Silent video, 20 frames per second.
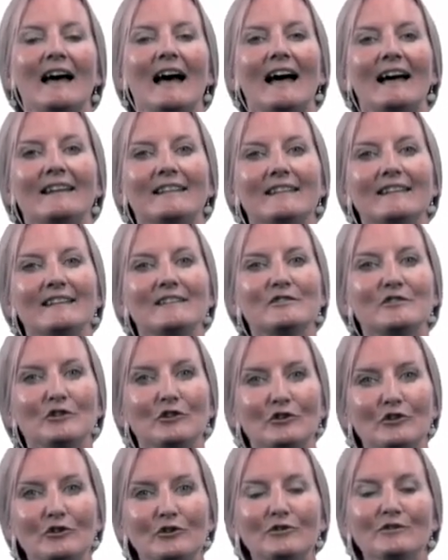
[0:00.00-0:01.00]
and this
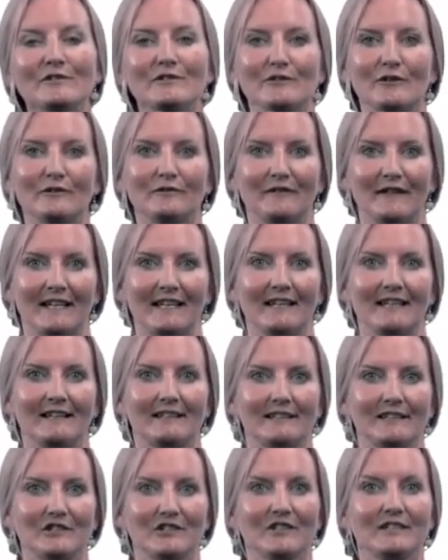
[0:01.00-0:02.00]
use of
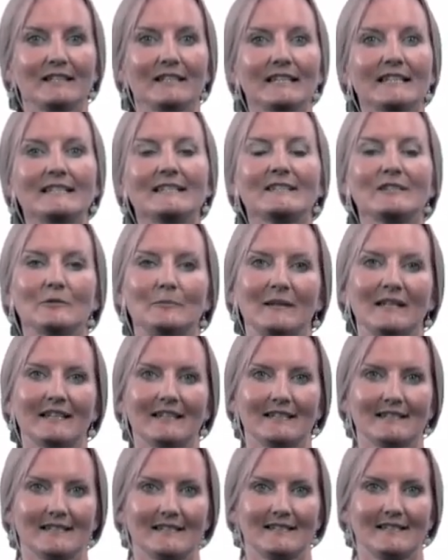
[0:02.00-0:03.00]
English needs to be
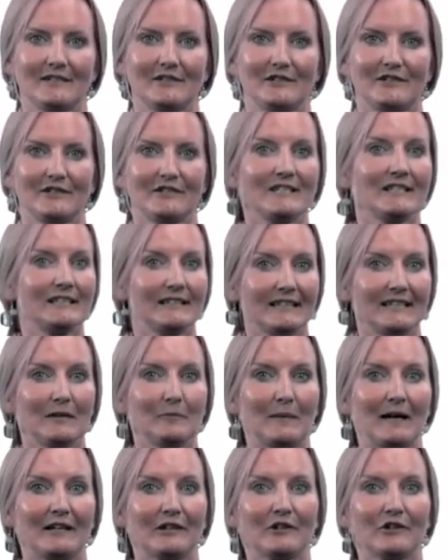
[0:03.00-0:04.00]
considered in
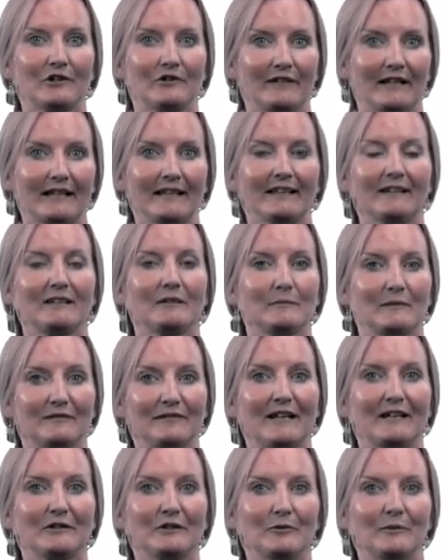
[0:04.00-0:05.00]
EMI curriculum
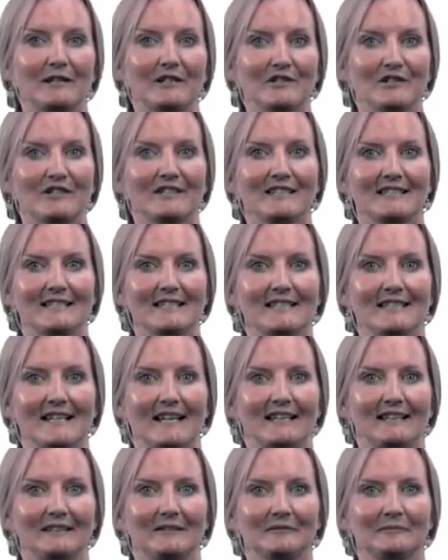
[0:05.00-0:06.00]
evaluation and
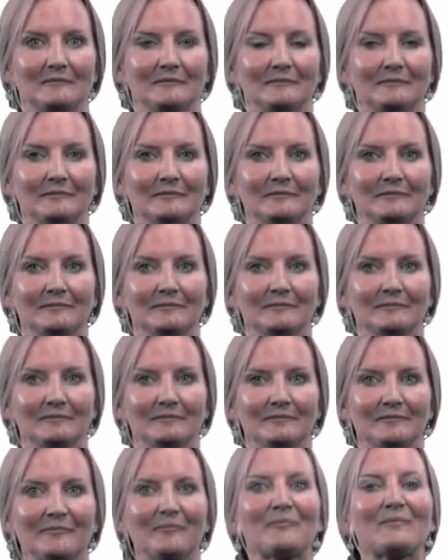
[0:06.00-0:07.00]
design.
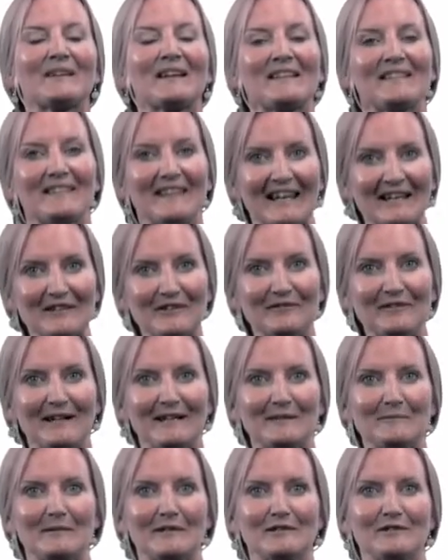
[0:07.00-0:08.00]
Thank you
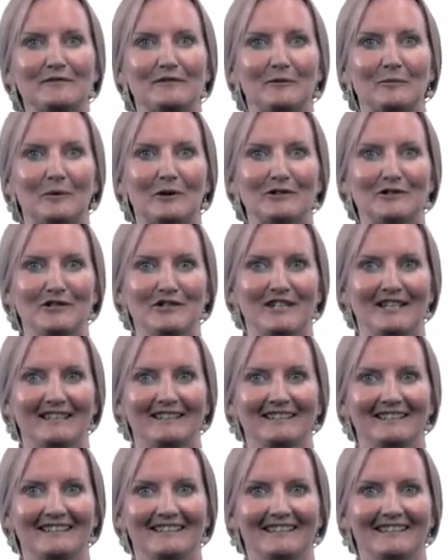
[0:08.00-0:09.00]
very much for watching.